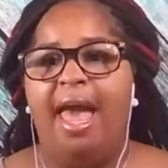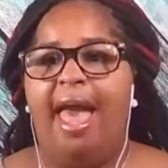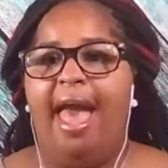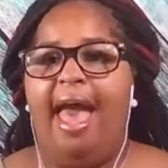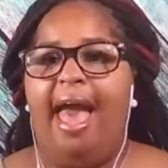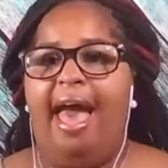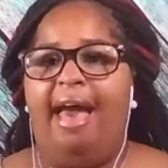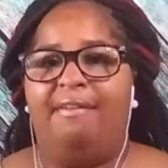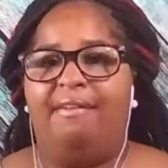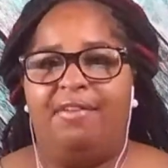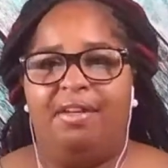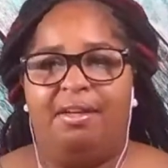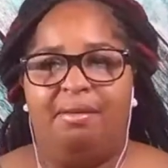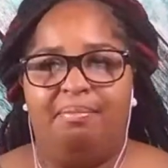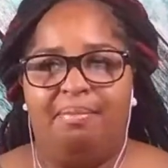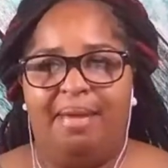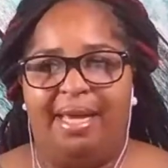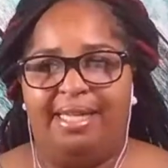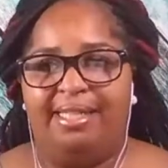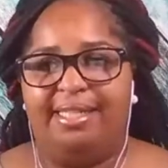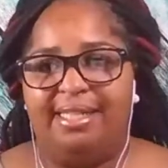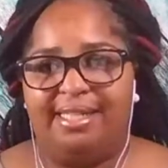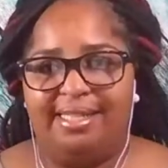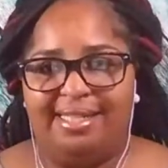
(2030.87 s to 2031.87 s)
Have an
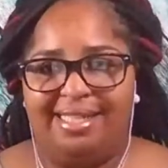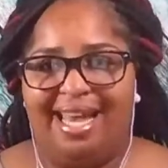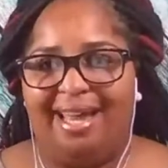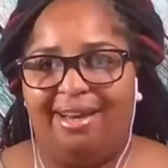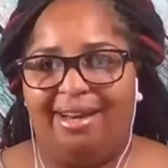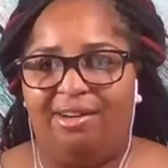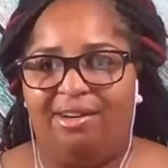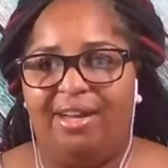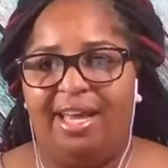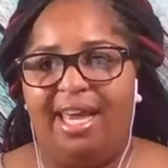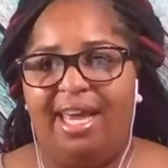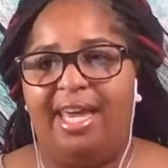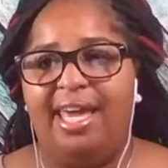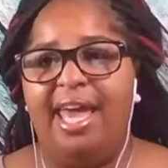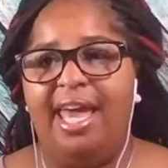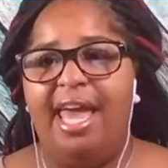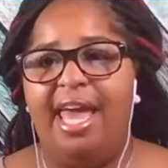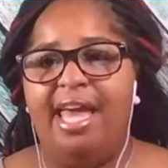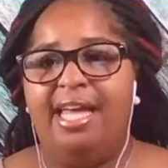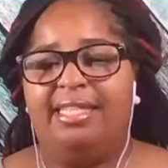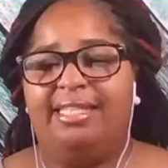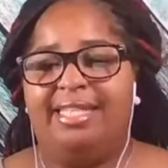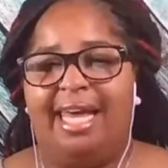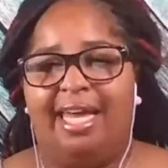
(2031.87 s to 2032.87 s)
amazing Saturday.
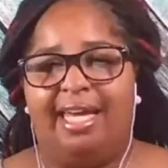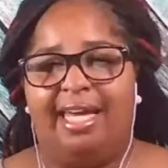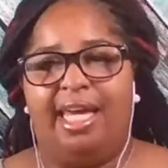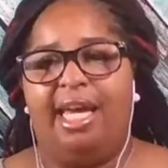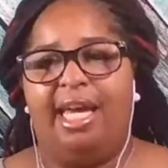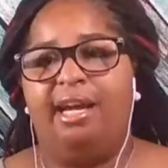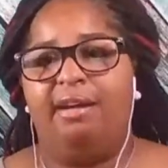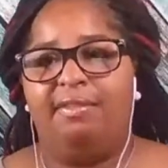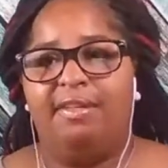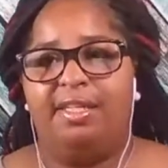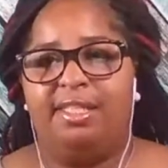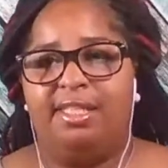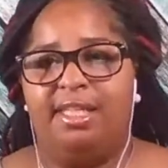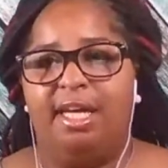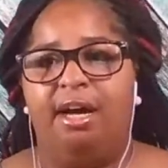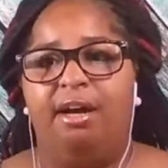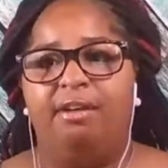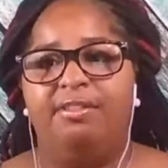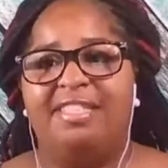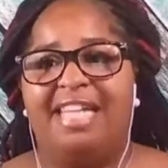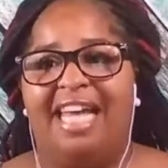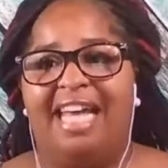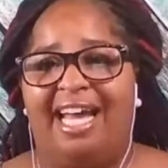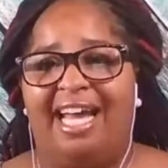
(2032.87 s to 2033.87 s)
Take care of
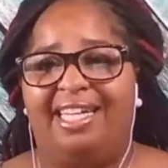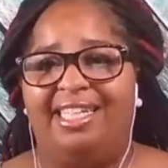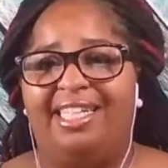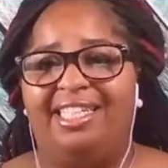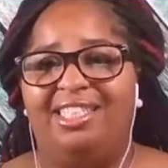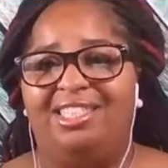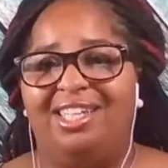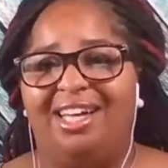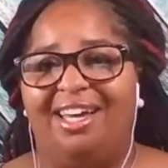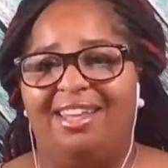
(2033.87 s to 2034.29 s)
yourselves and each